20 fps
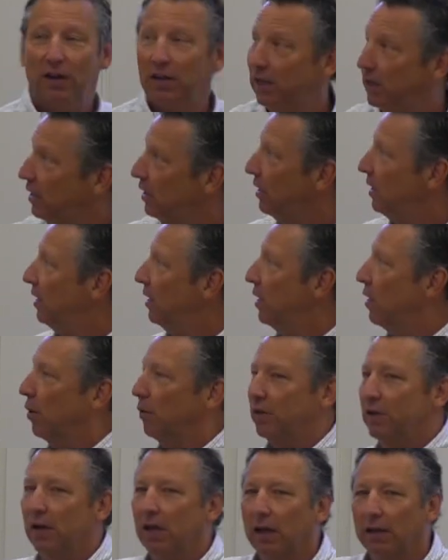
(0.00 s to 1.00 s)
Now, you, you
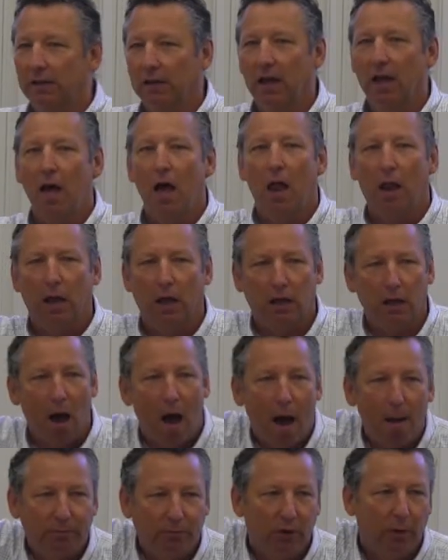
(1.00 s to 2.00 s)
know that you got the
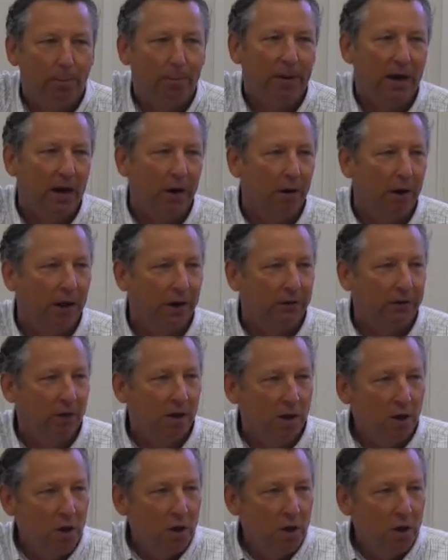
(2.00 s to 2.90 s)
helicopter parent